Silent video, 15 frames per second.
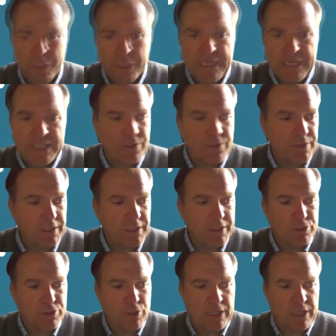Yeah, so the clinical
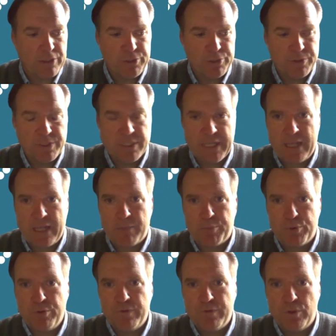trial used to gain
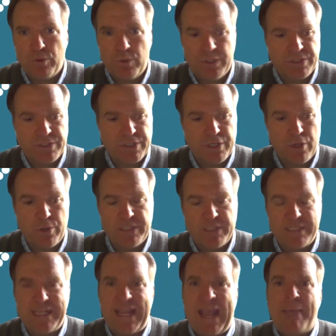approval was known as
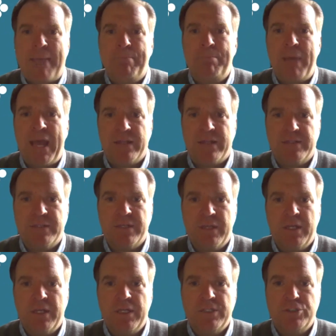the AMPACT
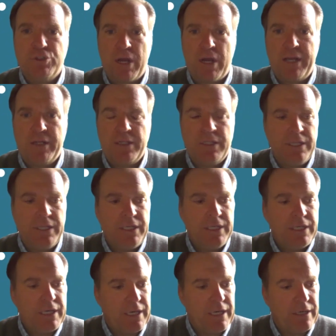trial.
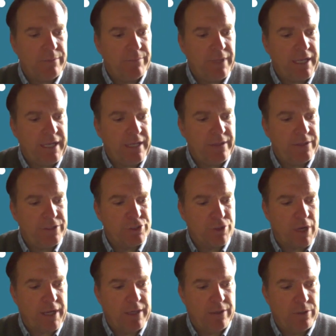And the
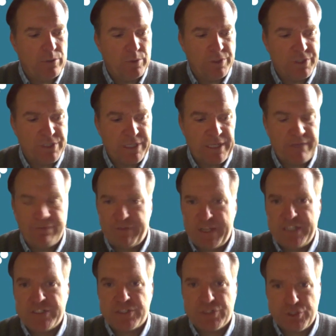trial was a
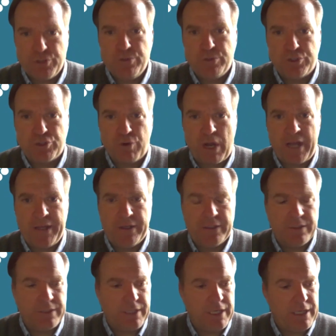phase 2
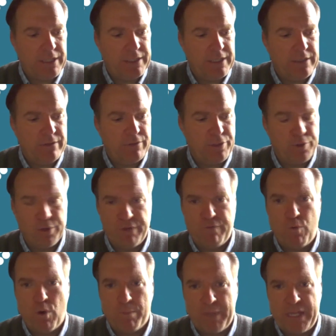trial in
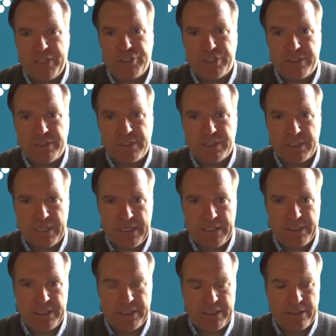34 patients.
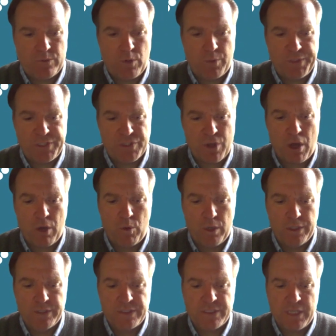And what we saw
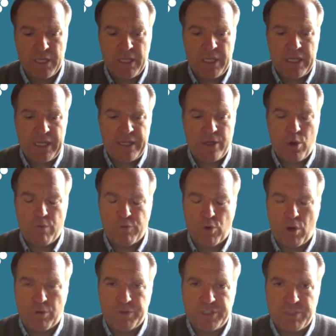was an
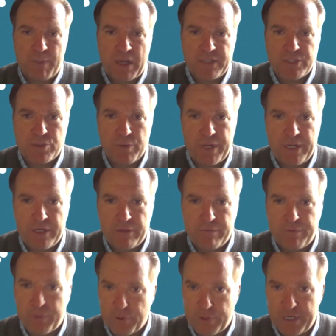overall response rate of
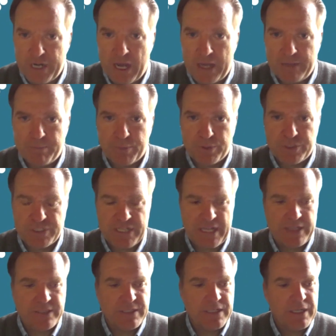
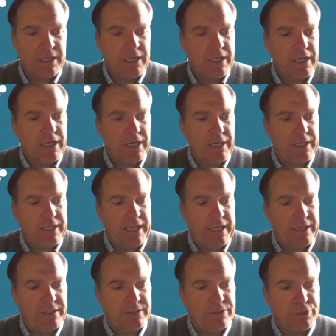39%
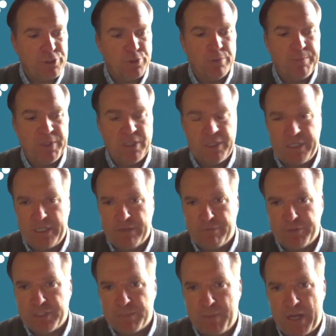and durability of
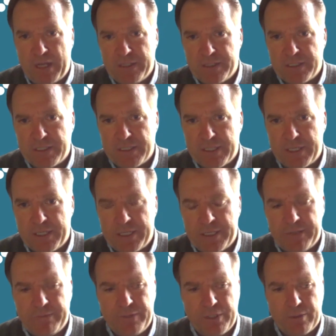response,
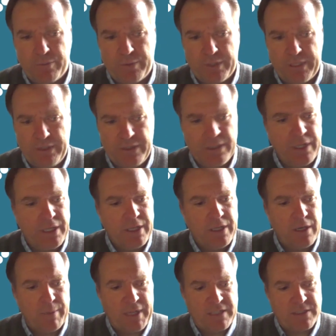in
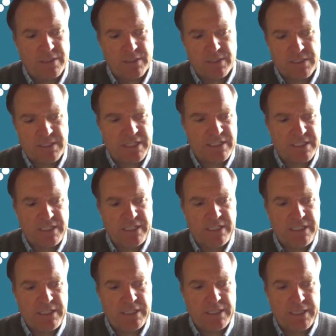about
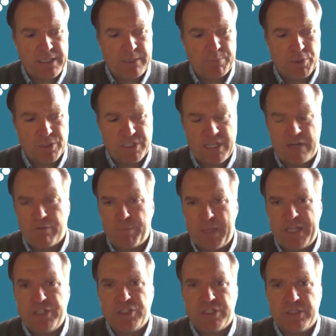60% of
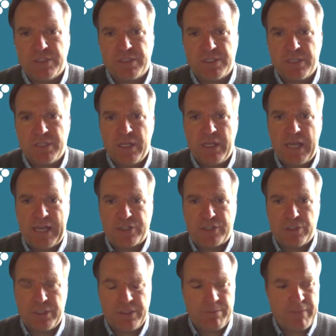patients
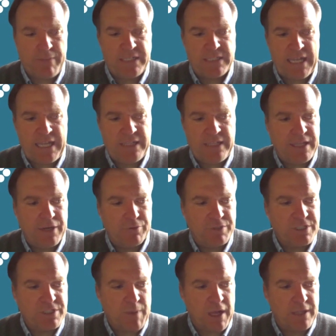actually maintain their
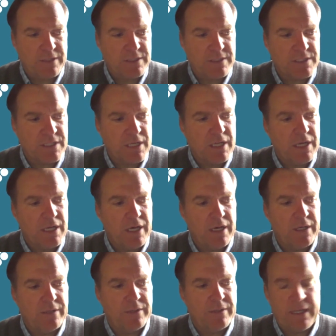response
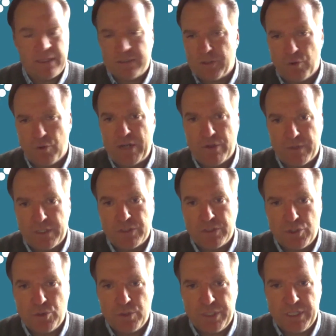at greater than
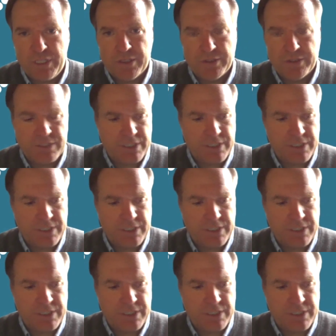2 years.